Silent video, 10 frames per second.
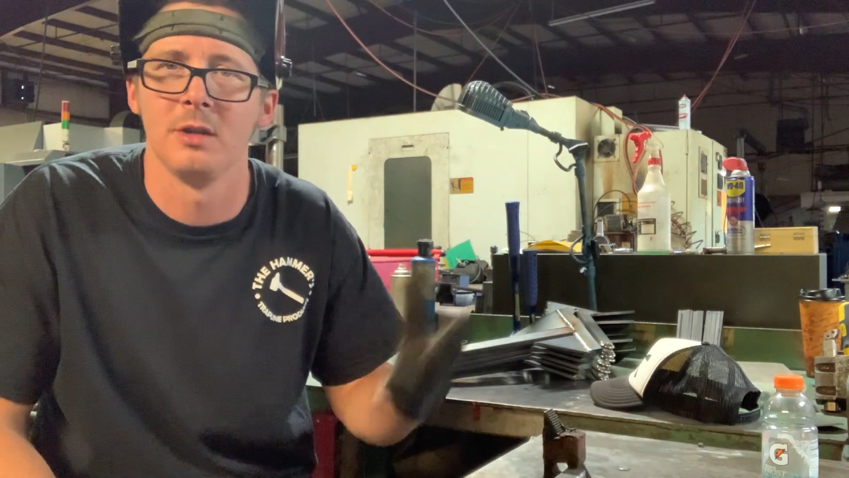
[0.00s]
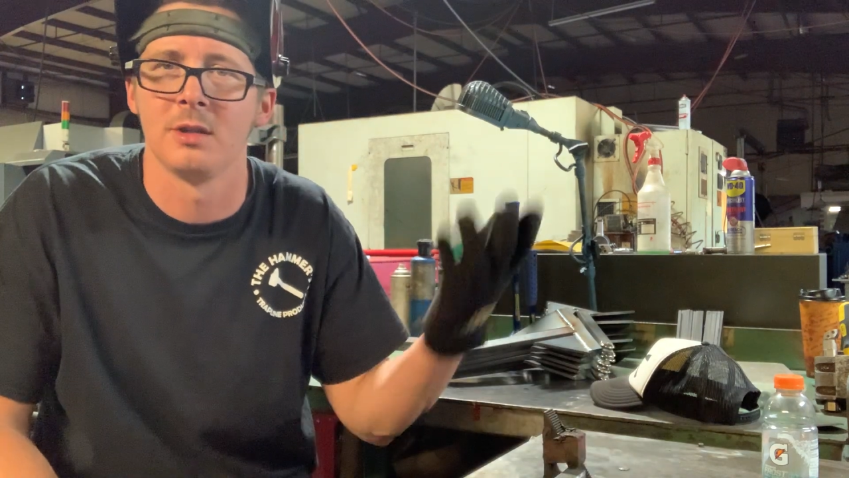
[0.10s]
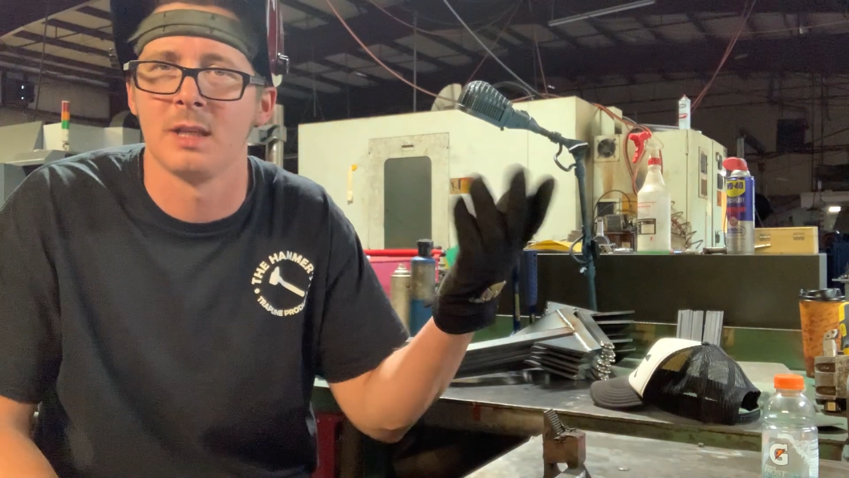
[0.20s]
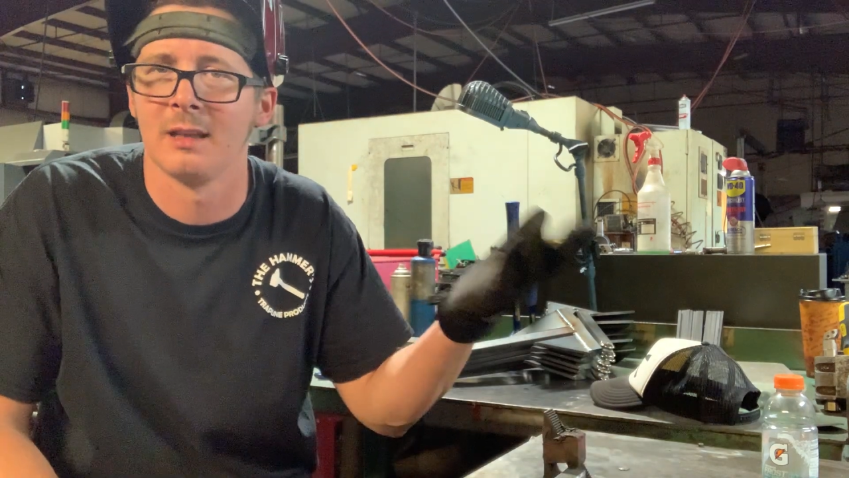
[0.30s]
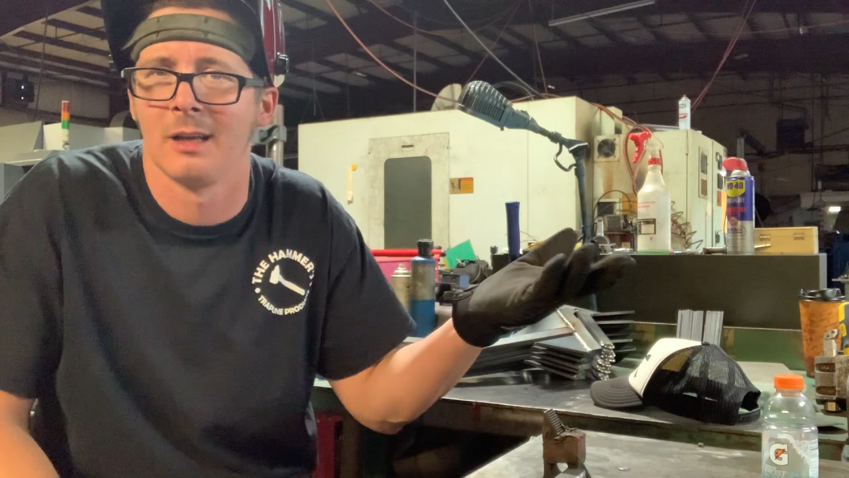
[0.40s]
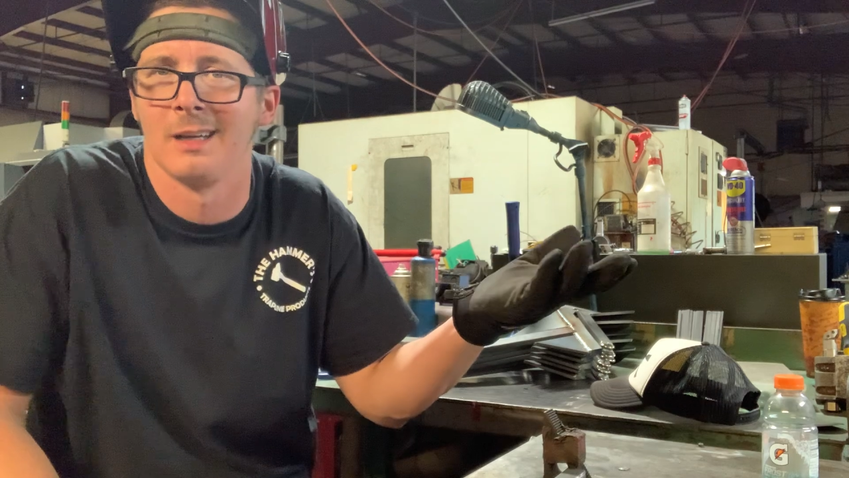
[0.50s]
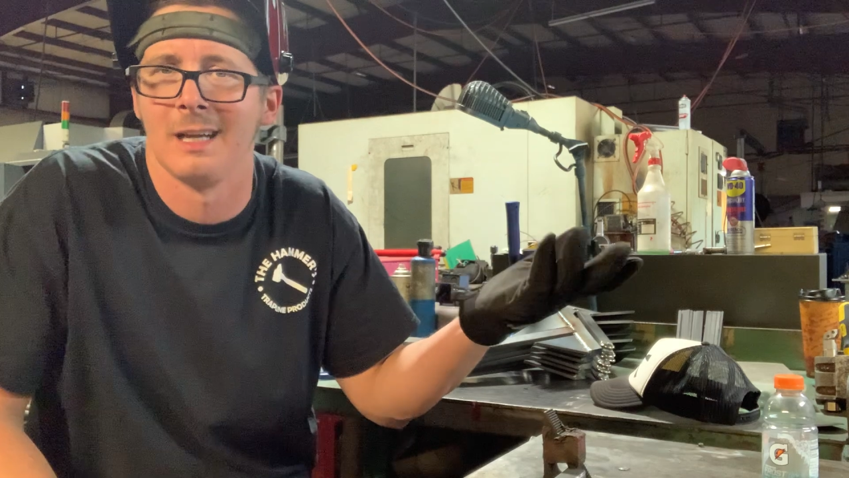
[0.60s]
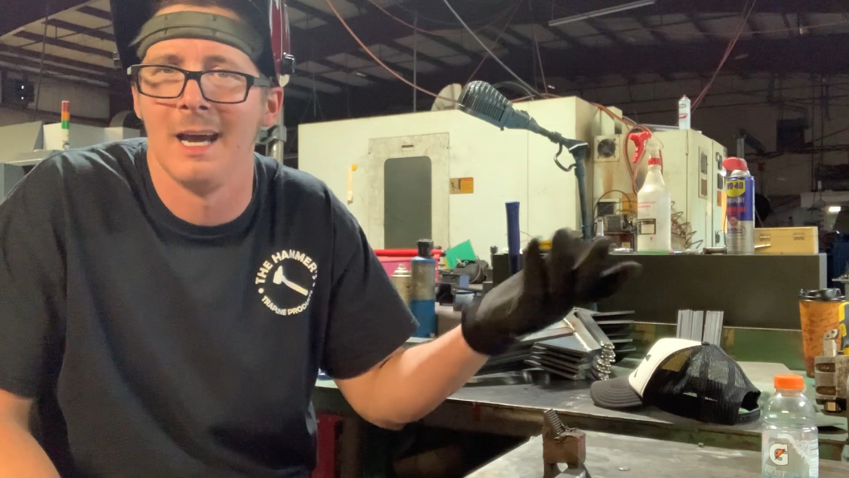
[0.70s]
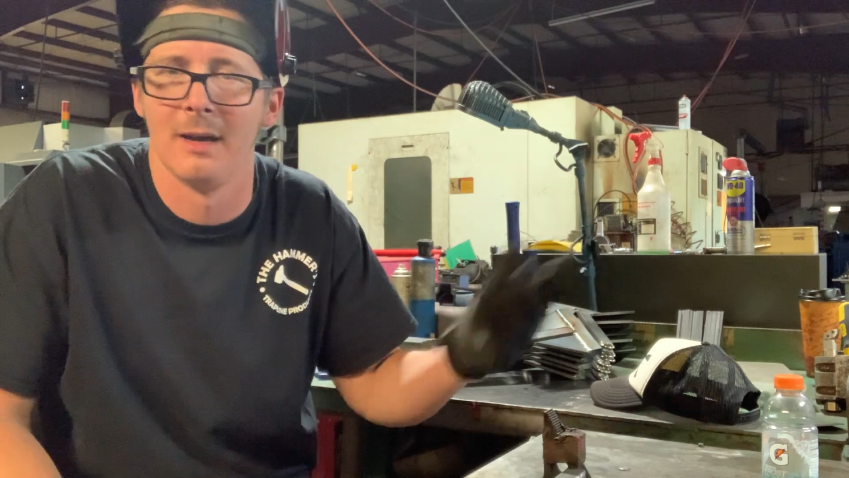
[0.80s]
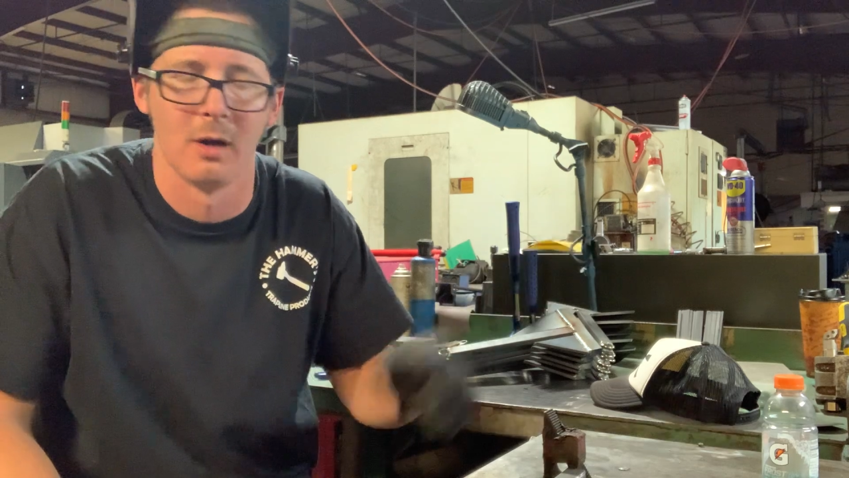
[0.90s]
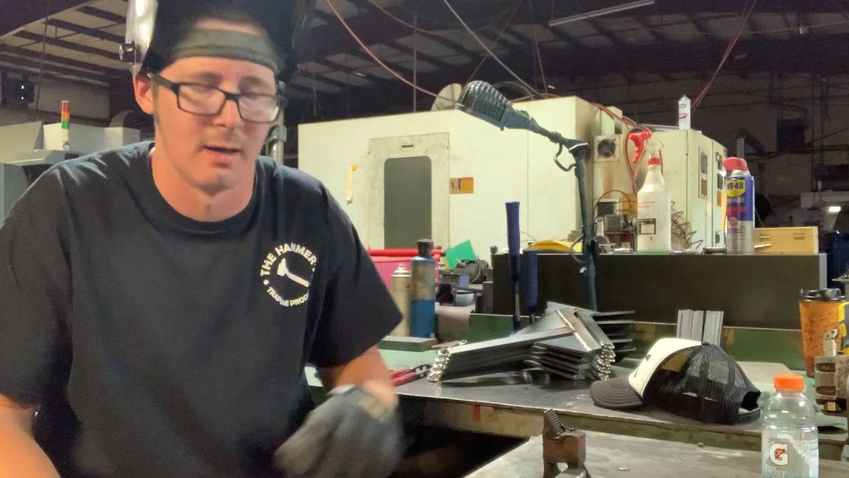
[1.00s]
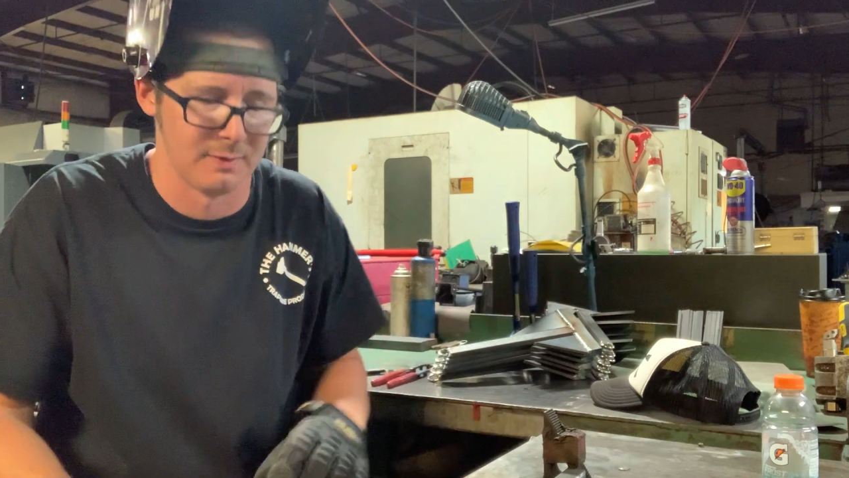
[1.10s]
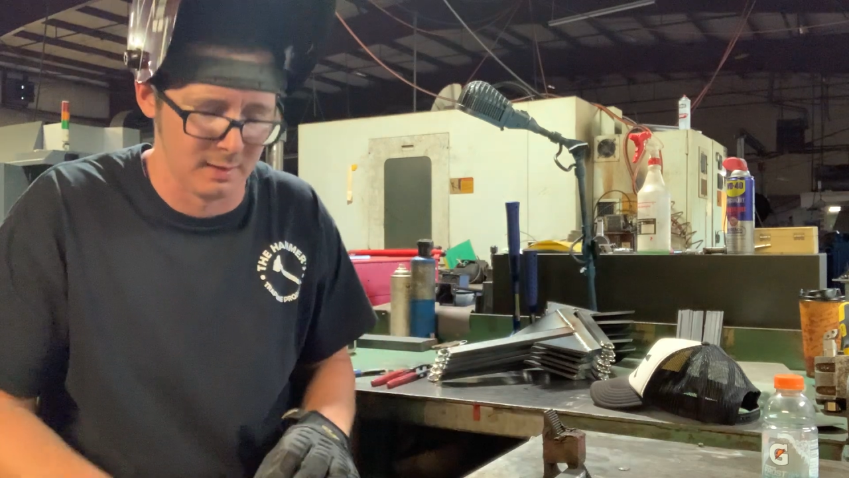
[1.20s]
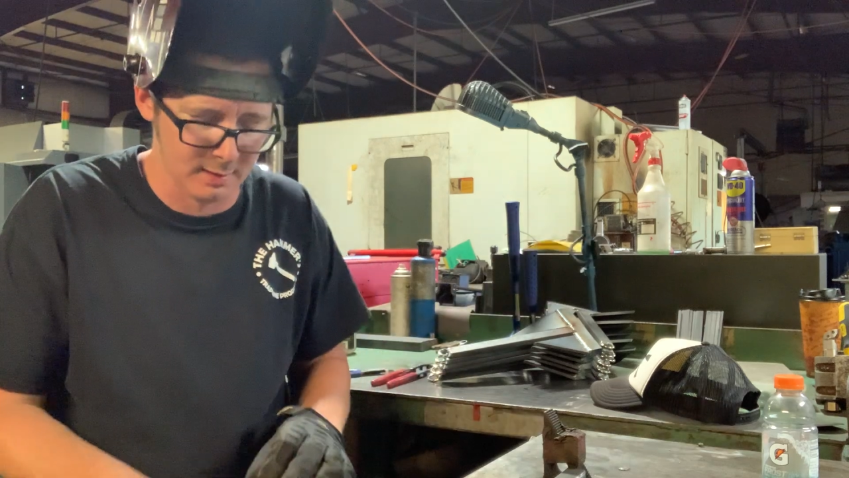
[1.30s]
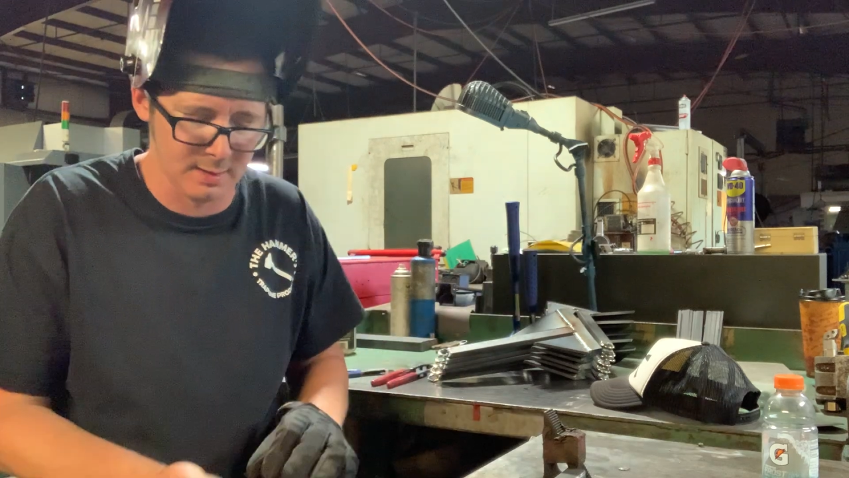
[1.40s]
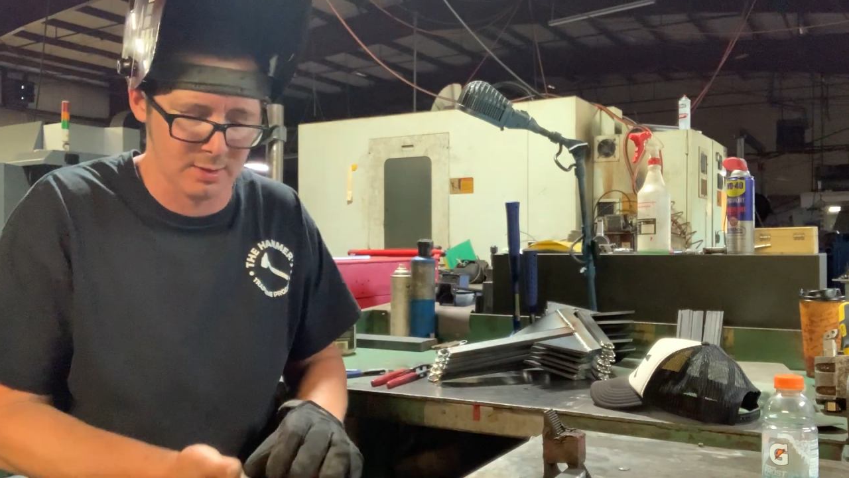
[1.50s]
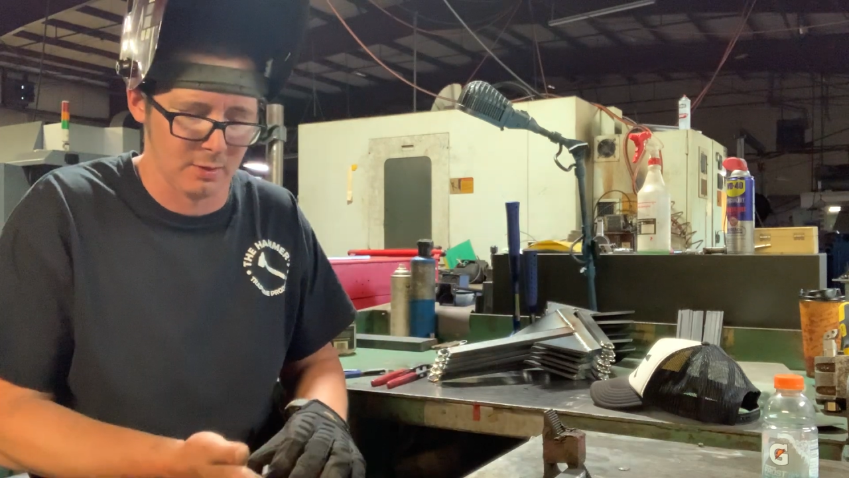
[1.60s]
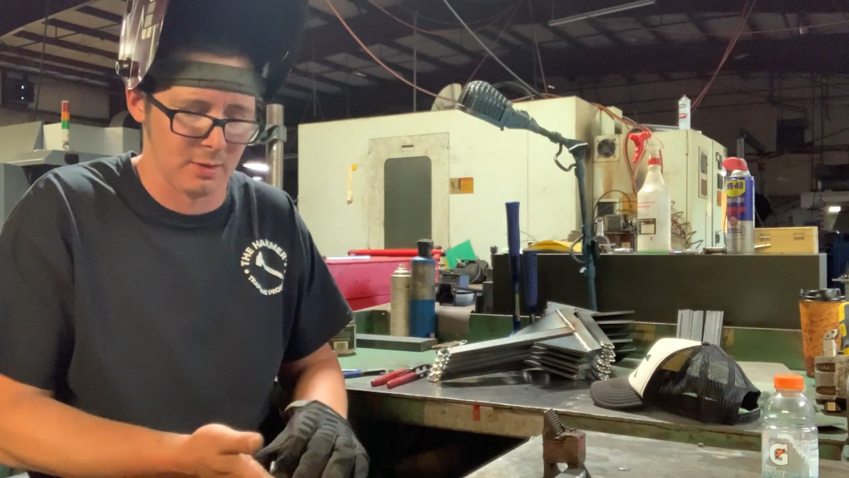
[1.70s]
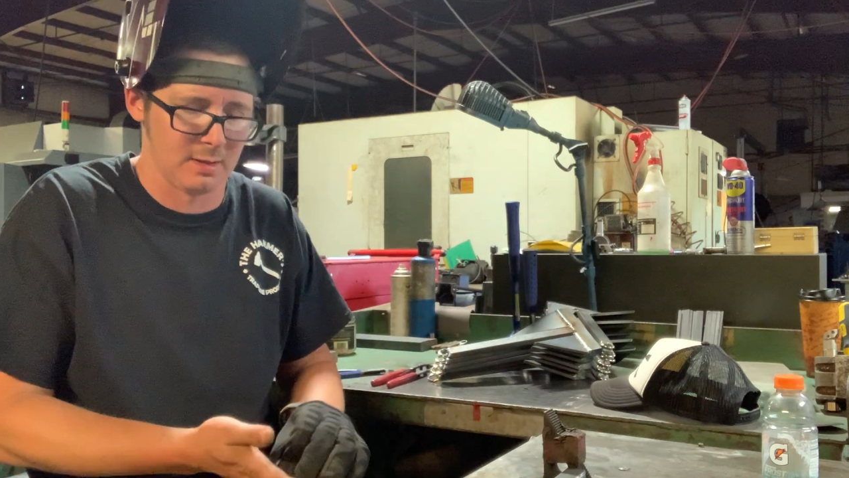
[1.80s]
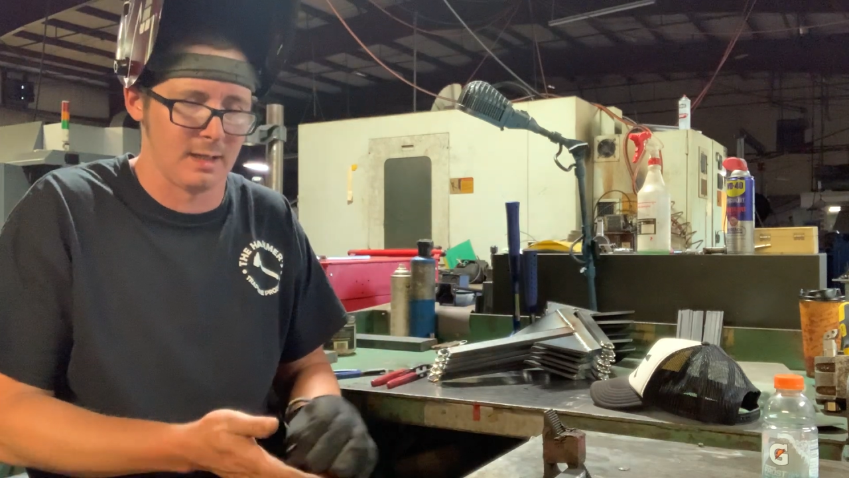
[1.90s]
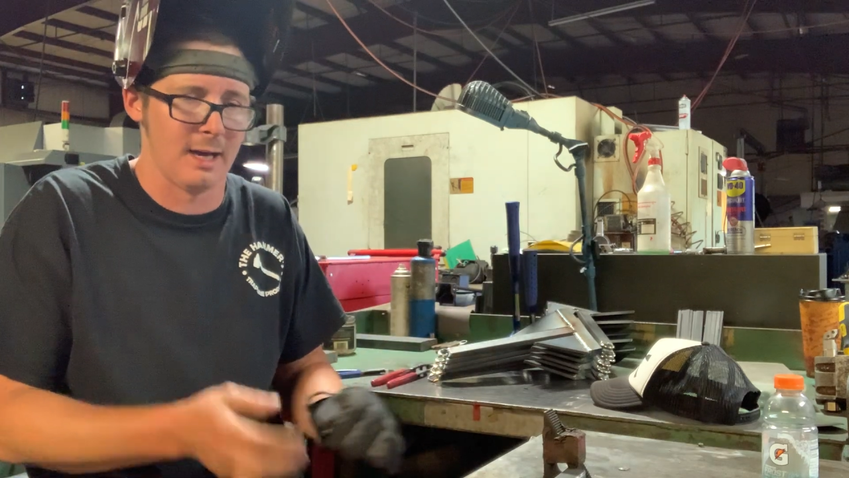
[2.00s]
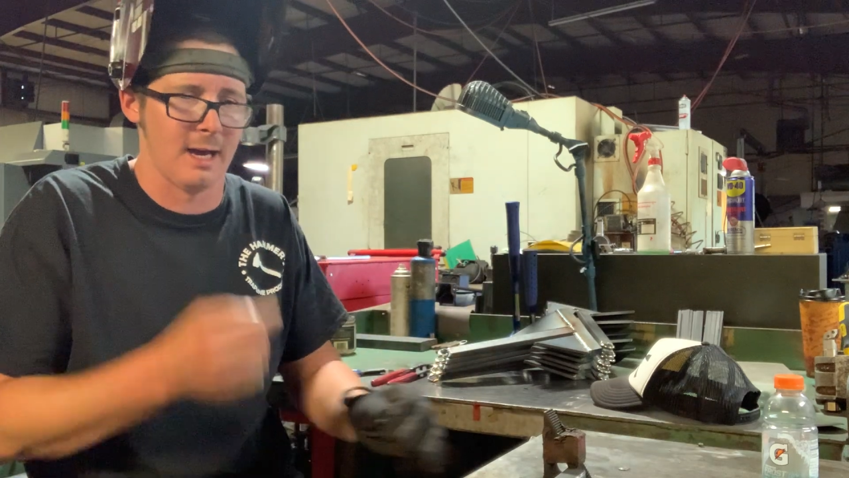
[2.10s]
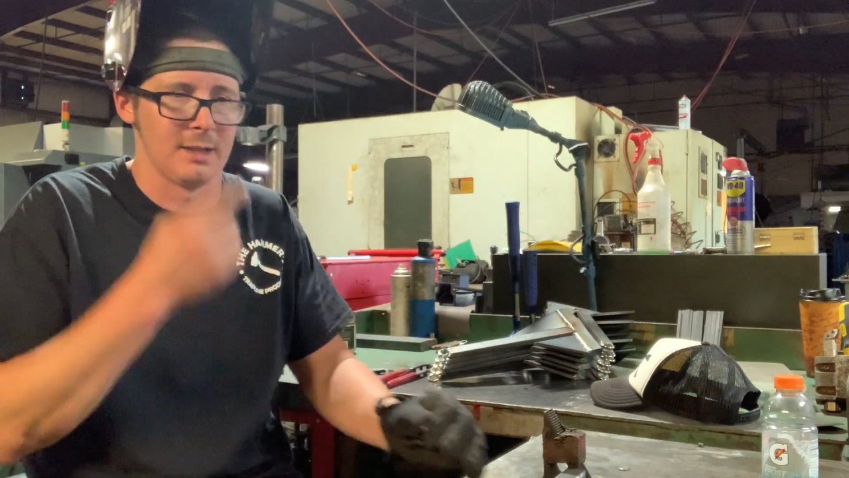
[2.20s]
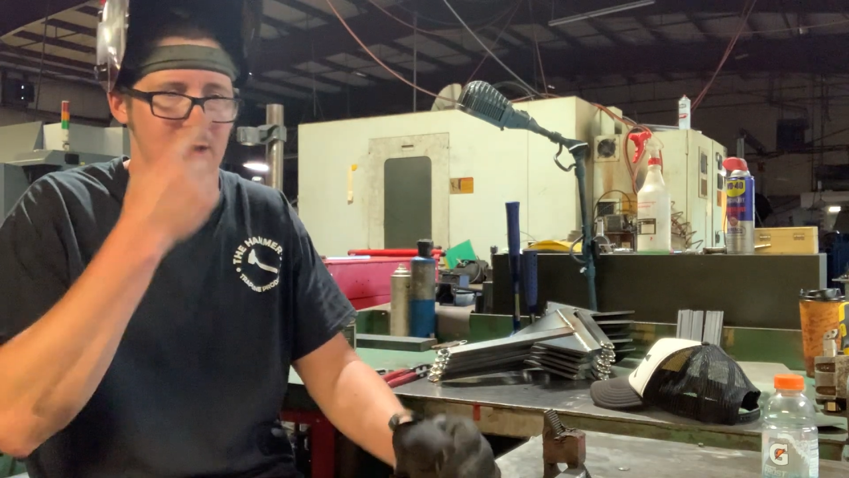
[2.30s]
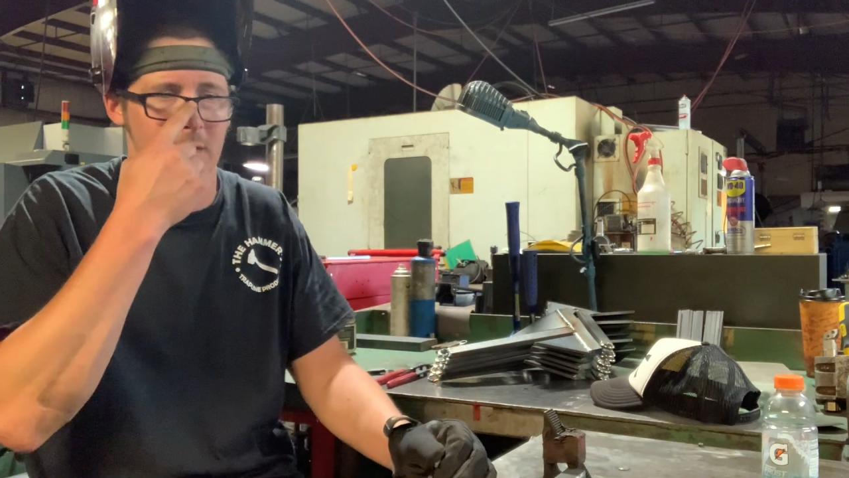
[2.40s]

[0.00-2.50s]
You just have to cut the head off at least so it doesn't catch.